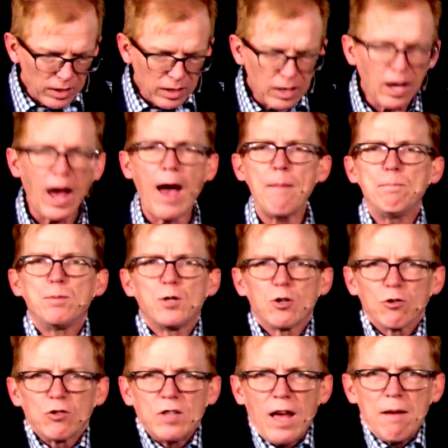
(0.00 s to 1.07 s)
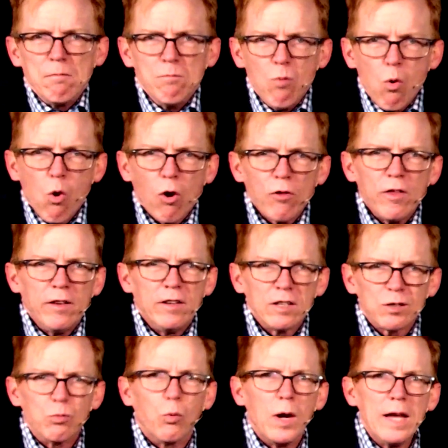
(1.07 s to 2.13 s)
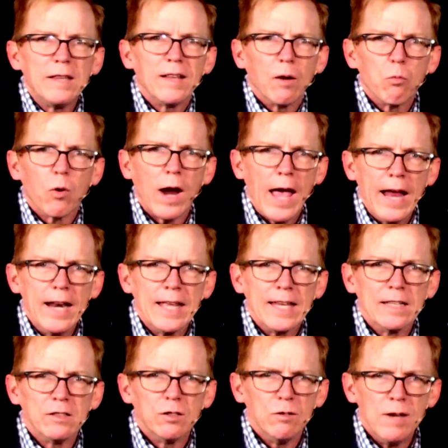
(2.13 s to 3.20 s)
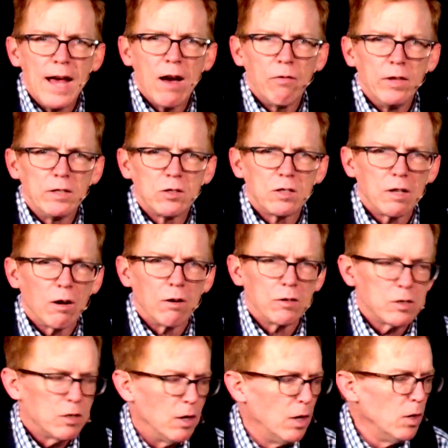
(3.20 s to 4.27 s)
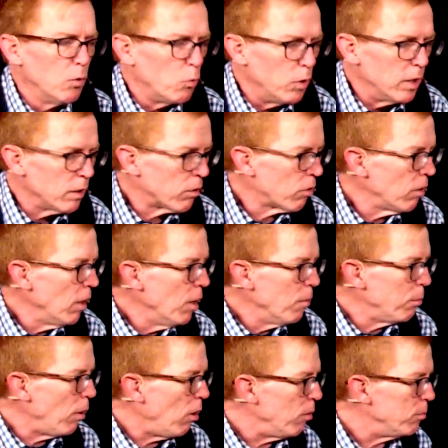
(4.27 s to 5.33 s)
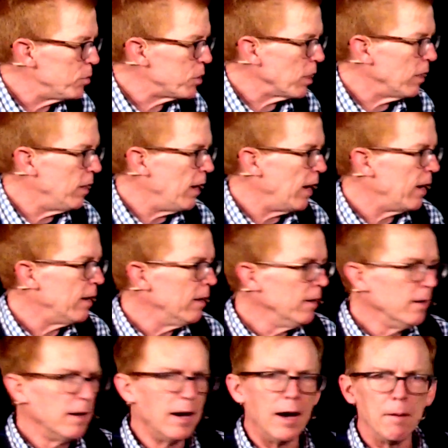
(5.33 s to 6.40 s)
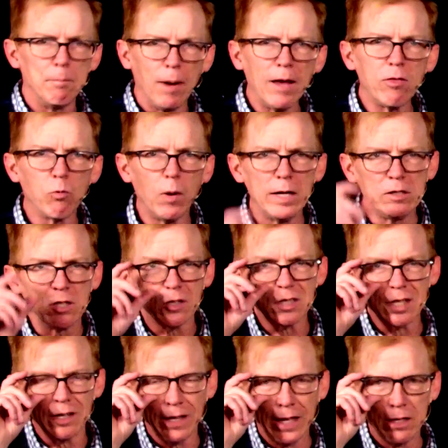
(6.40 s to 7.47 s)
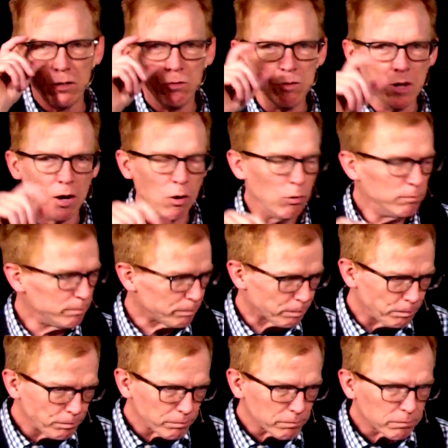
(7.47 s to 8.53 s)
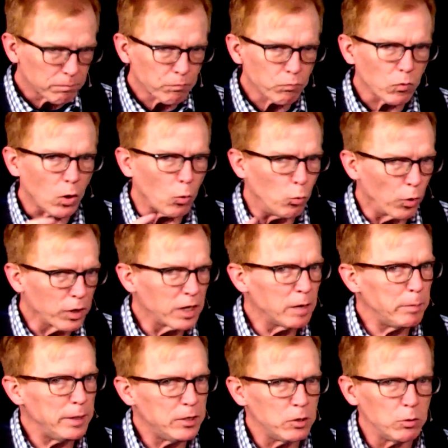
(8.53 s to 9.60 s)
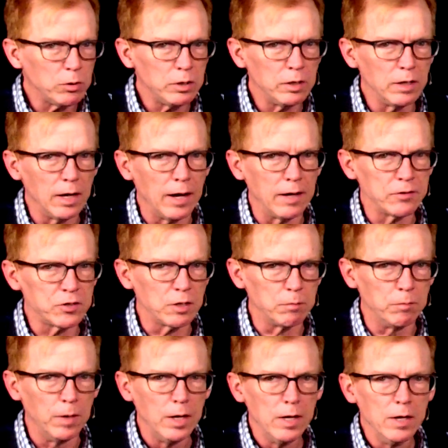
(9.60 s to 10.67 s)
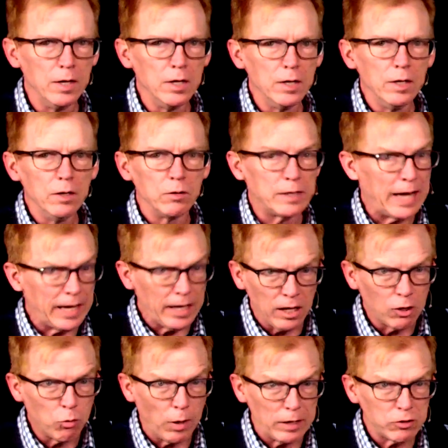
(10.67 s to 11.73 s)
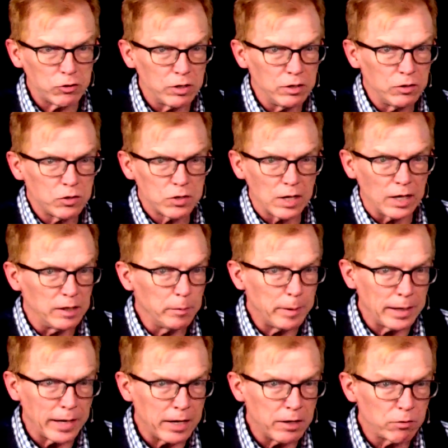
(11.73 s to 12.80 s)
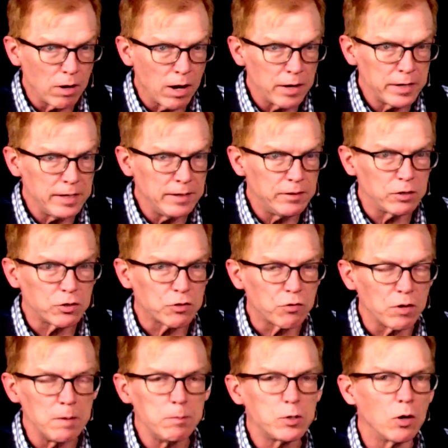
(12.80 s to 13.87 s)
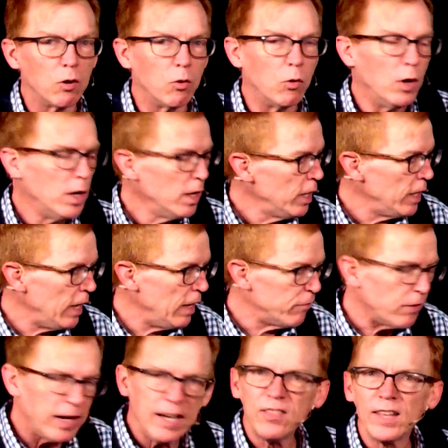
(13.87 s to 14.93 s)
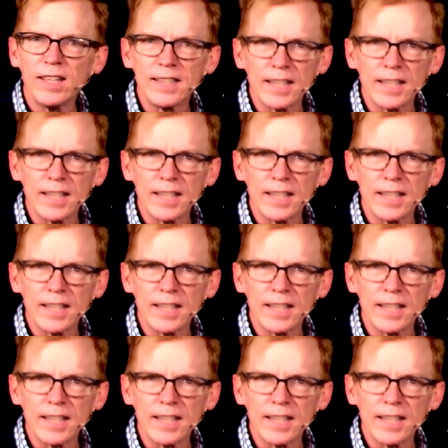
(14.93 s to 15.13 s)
captures that more than this week that we're heading into now that starts with Palm Sunday. By the way, just to let you know, we're going to be doing taking questions a little bit later on in this stream. So if anything